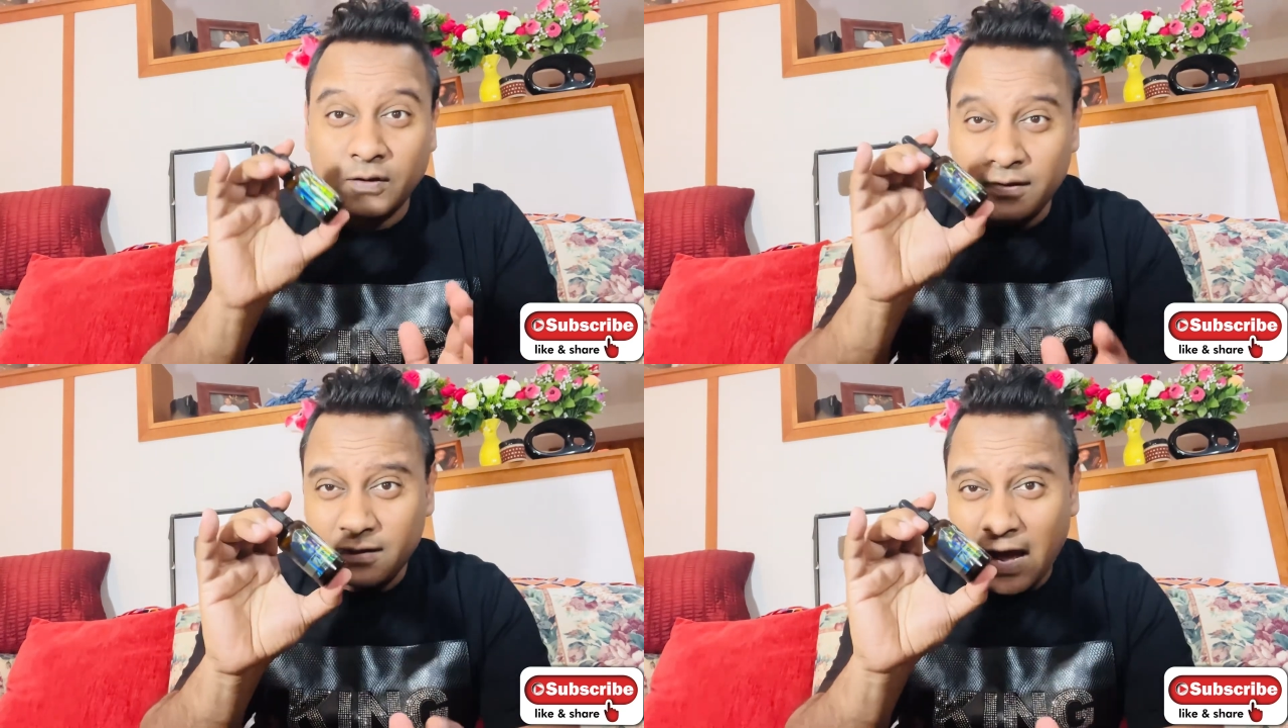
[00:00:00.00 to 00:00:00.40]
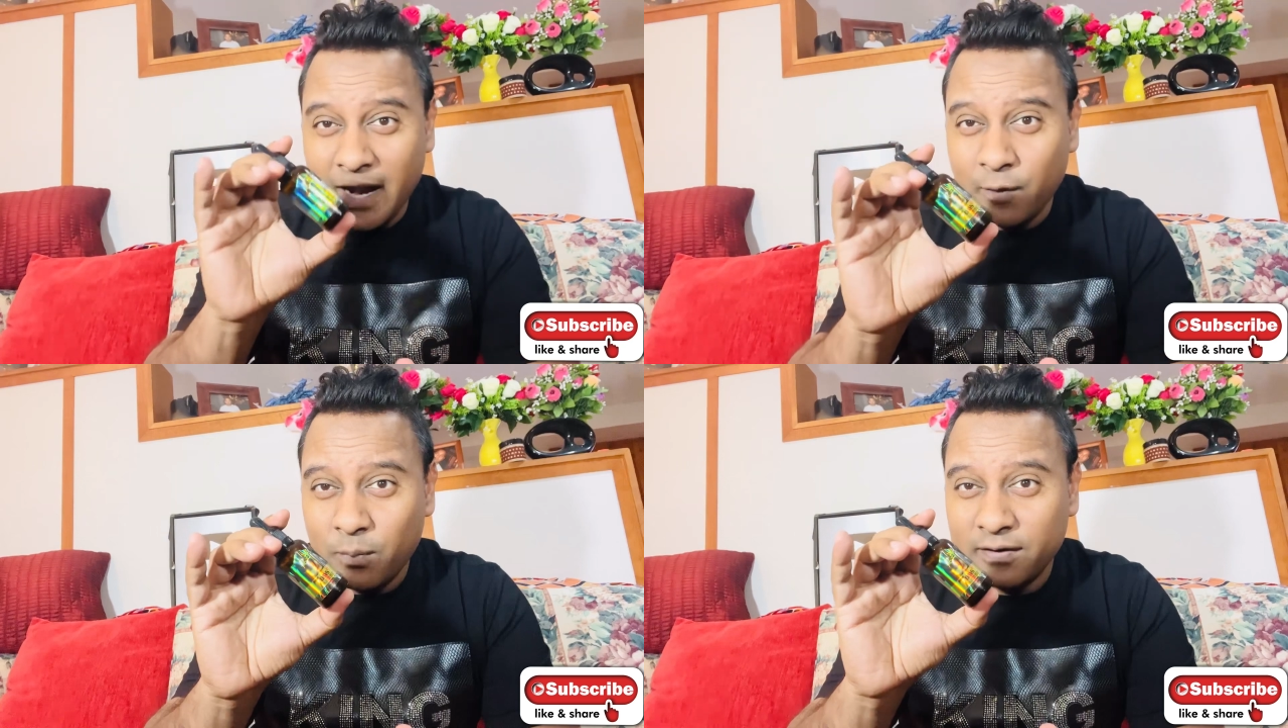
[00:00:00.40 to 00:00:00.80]
So this is one
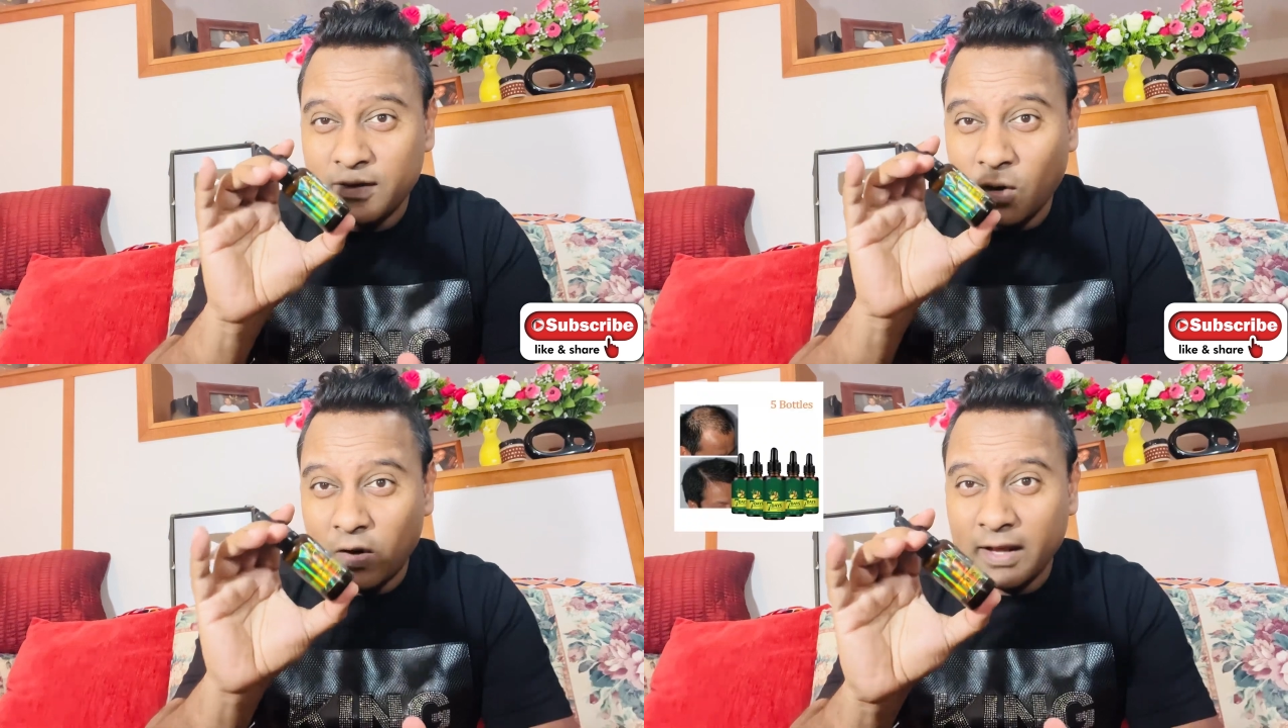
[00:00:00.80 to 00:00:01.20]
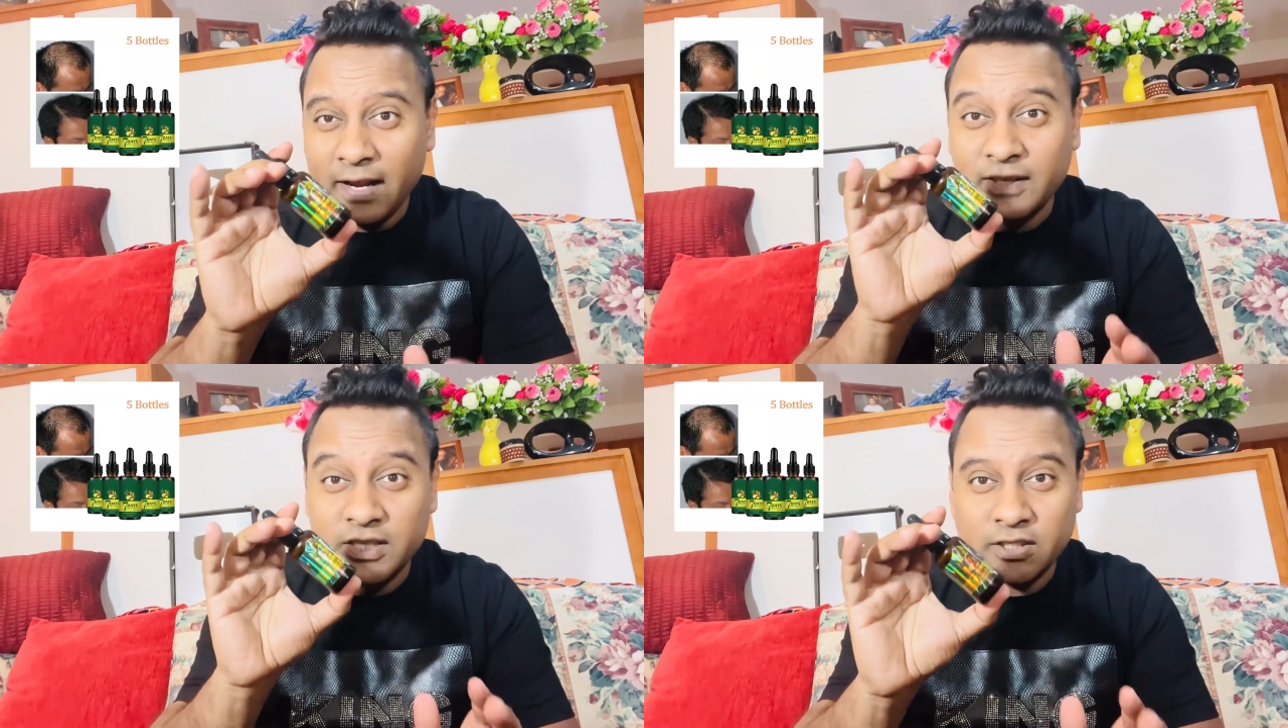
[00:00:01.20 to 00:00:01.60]
hundred percent
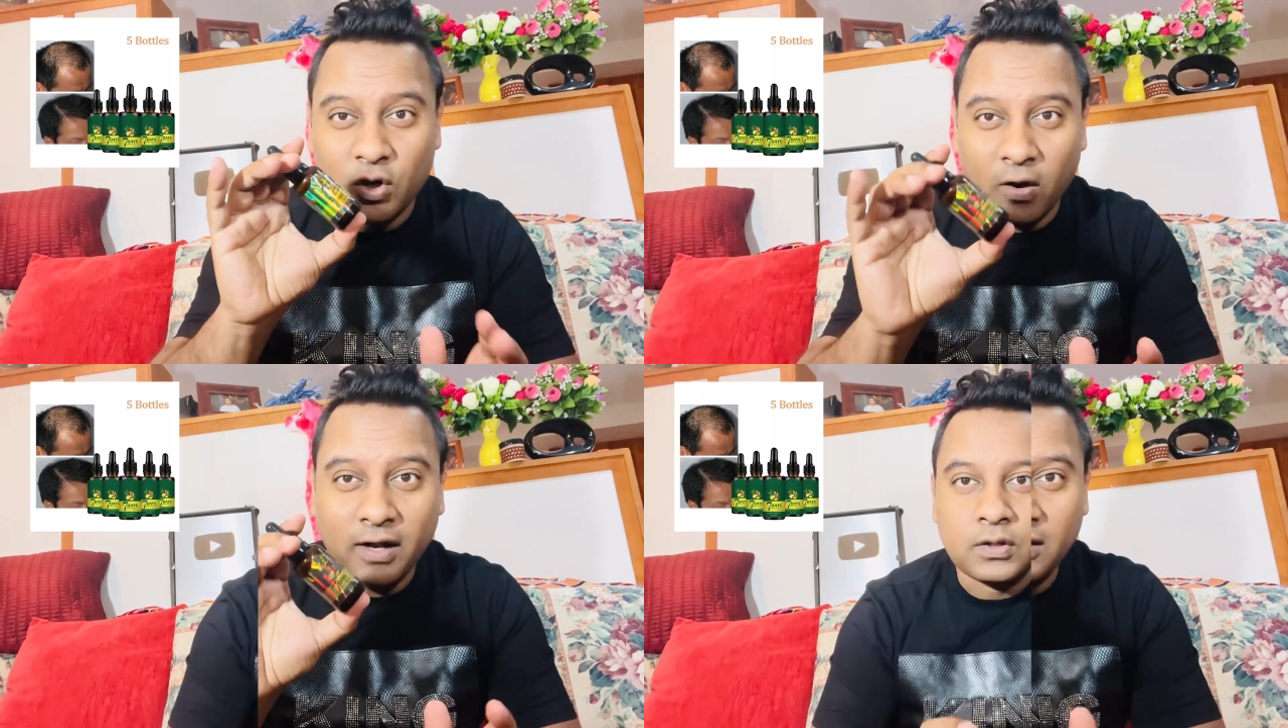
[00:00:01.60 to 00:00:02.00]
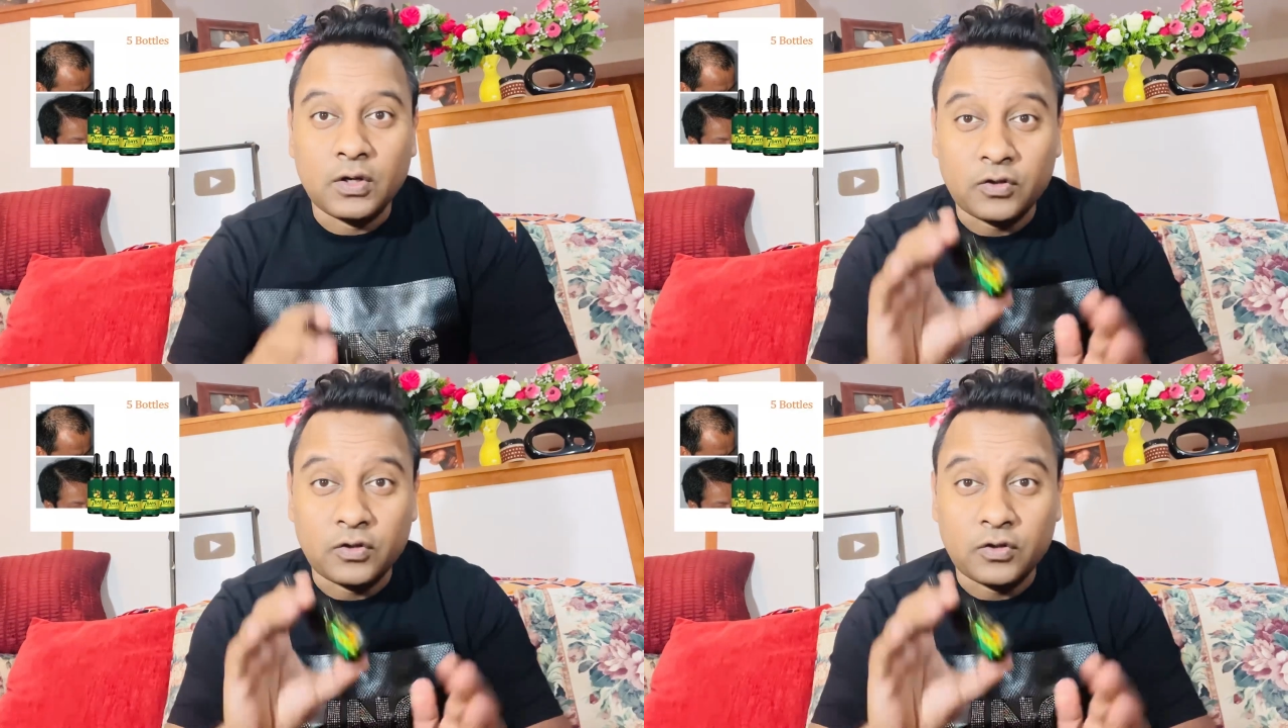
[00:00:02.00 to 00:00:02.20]
organic ginger oil.